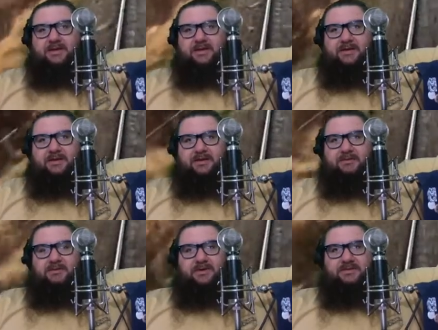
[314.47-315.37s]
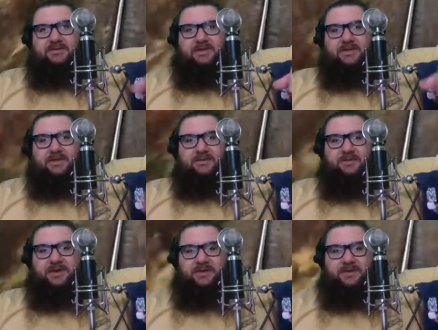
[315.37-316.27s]
walked to the end of the
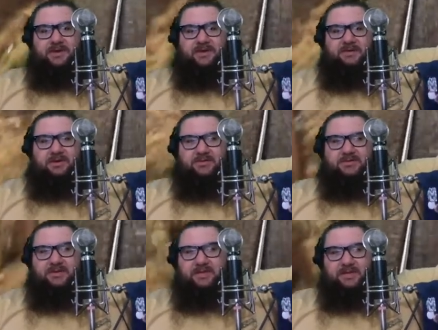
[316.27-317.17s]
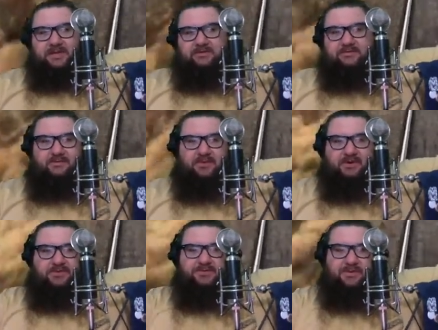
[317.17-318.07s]
pier, walked to the end of the
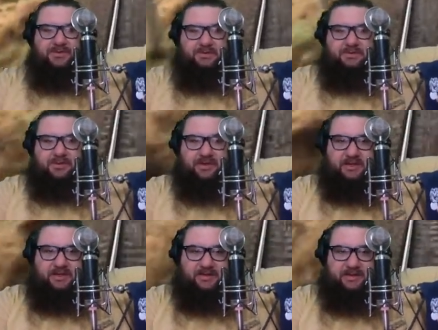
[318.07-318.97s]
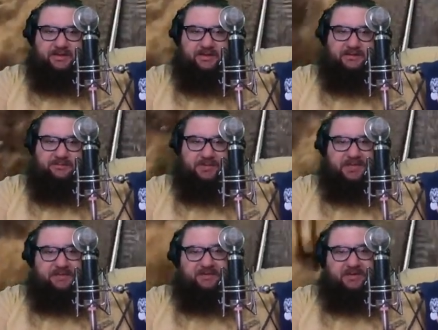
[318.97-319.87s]
Marsh Walk, and
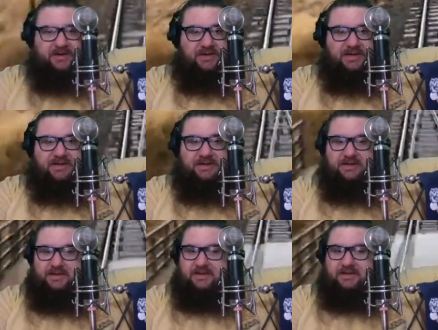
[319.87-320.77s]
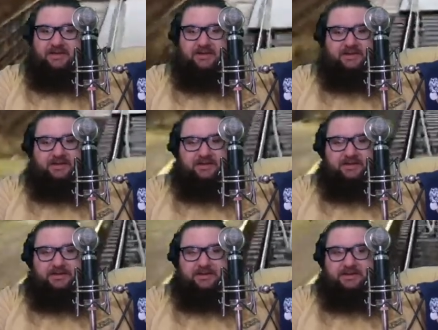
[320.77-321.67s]
believe it or not,
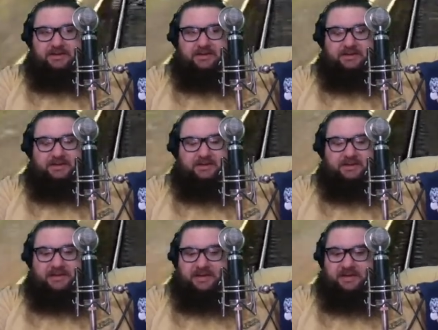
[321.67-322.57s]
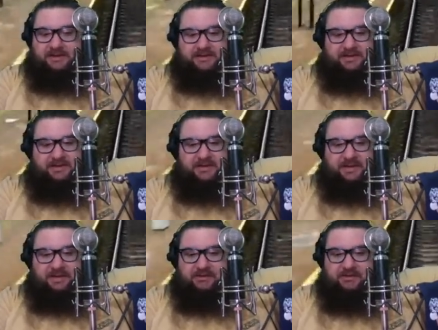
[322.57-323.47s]
I
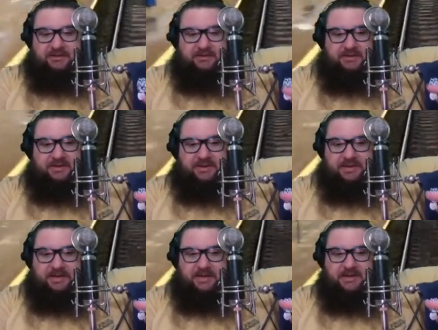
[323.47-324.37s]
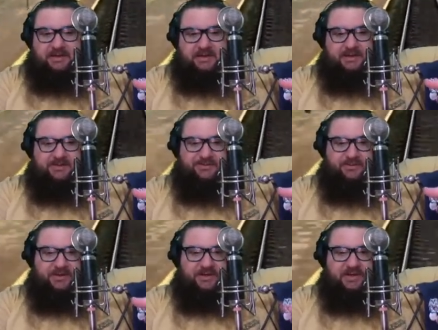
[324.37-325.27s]
don't know. I
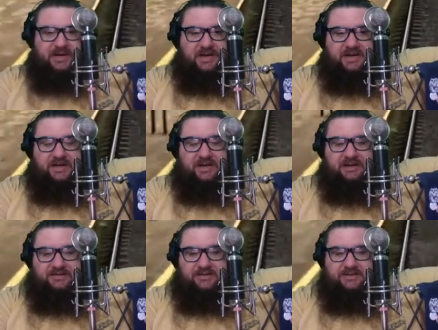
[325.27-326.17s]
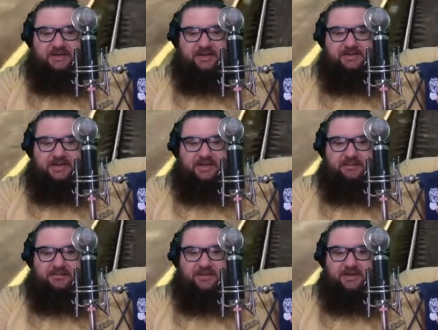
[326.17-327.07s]
enjoyed getting out of the house in the
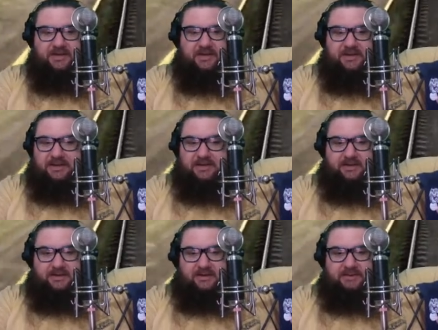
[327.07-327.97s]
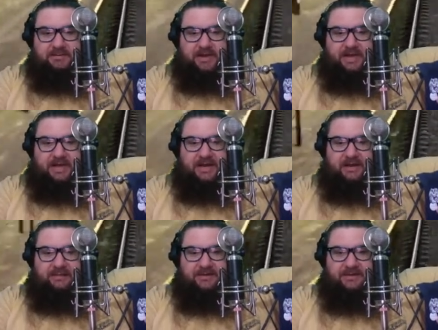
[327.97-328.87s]
daytime. Nothing bad
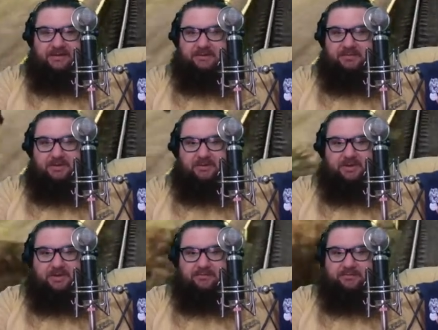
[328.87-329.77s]
happened. Nothing blew up.